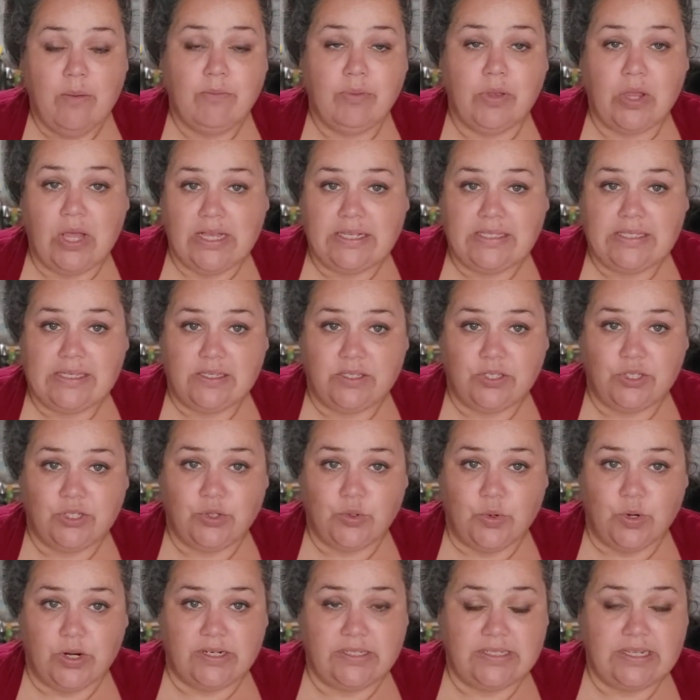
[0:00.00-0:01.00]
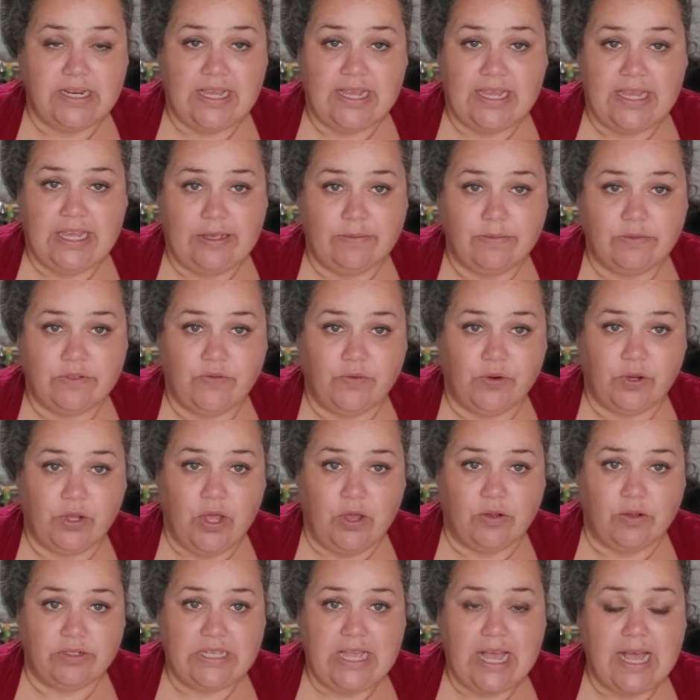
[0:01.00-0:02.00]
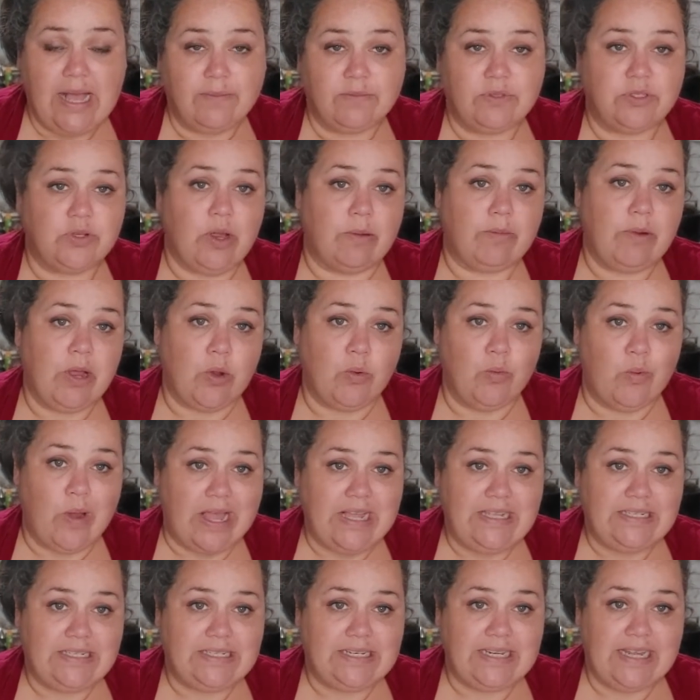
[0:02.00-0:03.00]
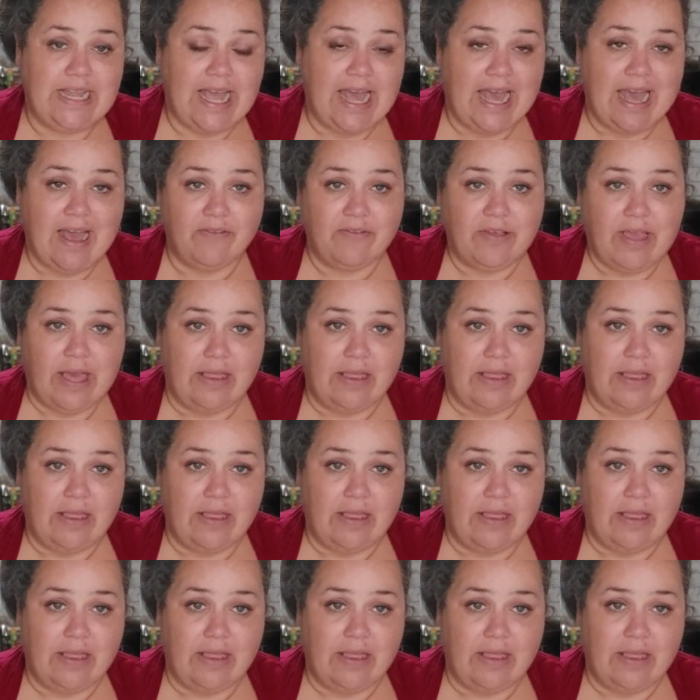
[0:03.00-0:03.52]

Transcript: Plus it stores and it keeps for a long time, so I'm not wasting a half